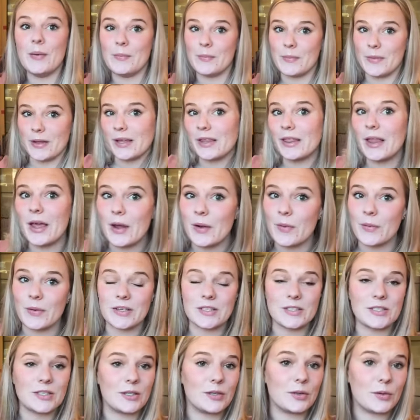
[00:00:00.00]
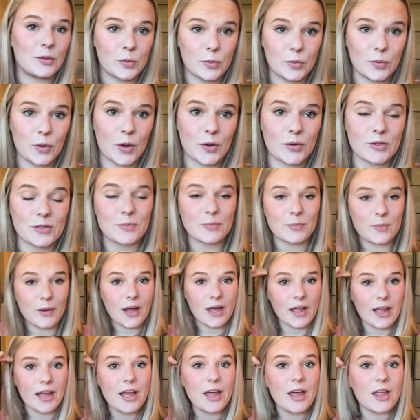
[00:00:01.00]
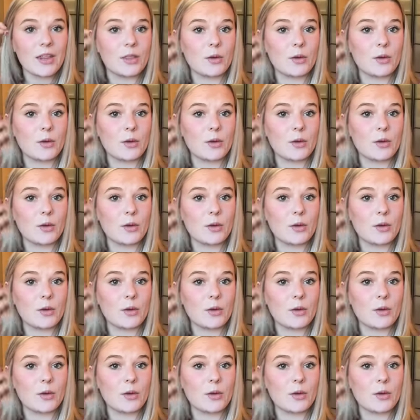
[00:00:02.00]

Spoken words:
Me and Leia want to, who knows? But